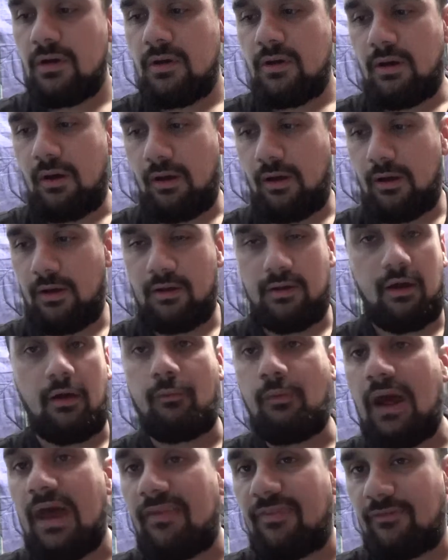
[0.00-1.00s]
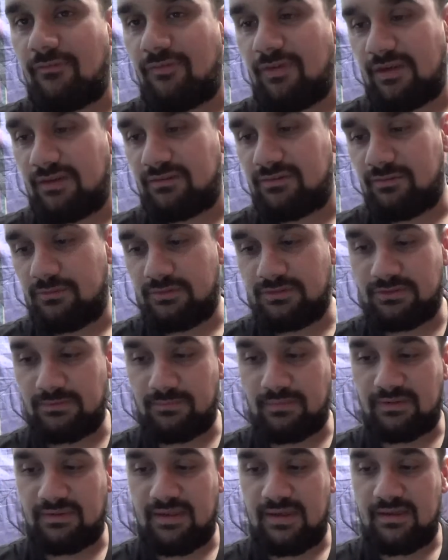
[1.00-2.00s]
A Wrath effect or something
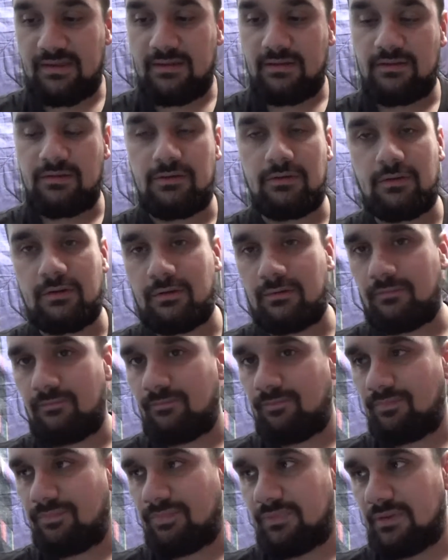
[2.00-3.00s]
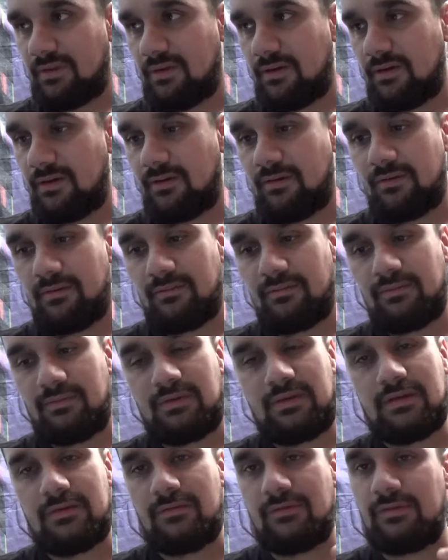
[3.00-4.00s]
like that. You know,
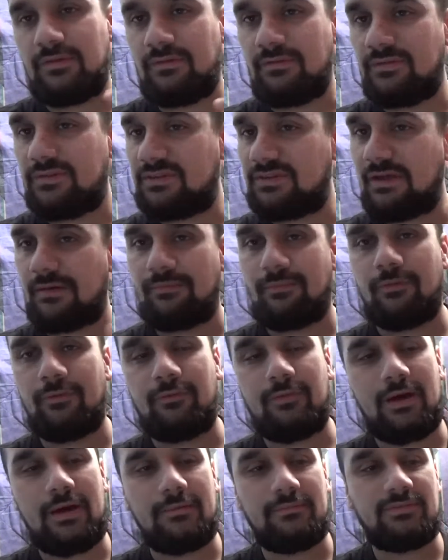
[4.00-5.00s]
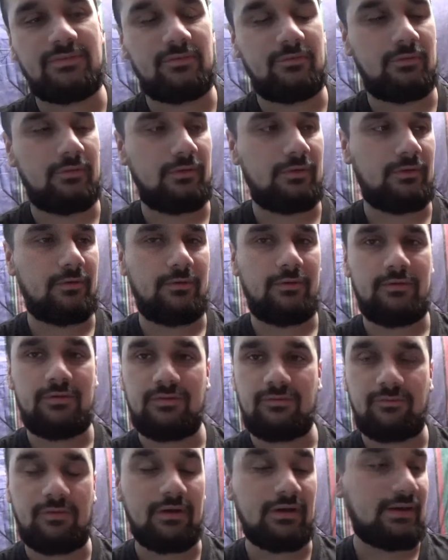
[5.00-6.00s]
he would stop board wipes or
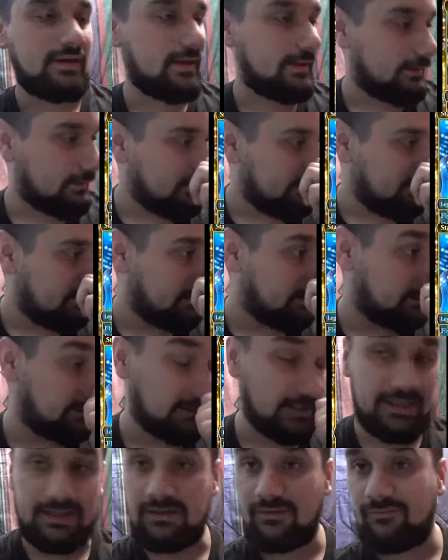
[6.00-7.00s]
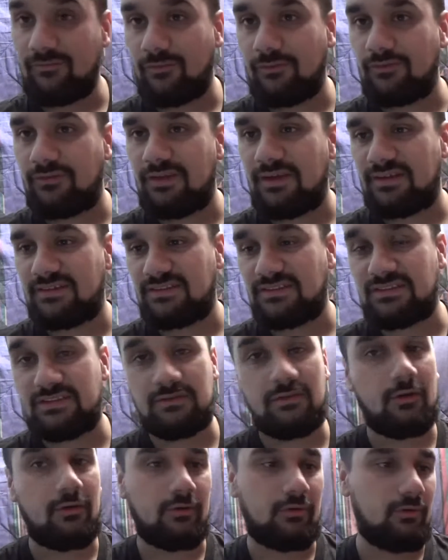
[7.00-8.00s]
Regekis, Lightning Vortexes,
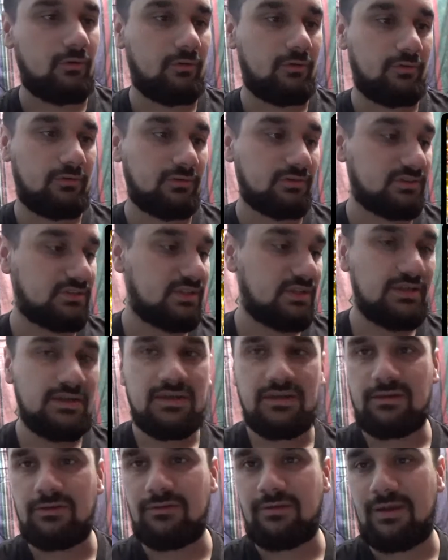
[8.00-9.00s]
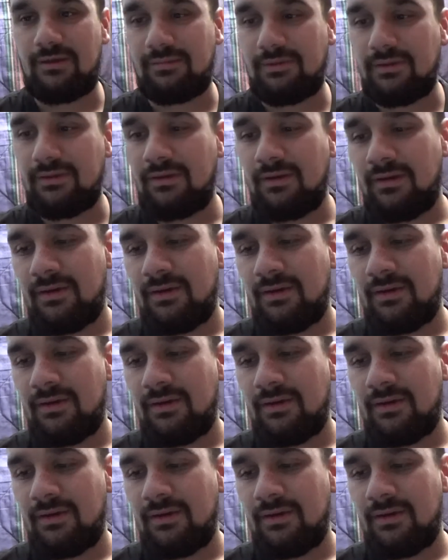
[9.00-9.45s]
Dark Holes, you name it.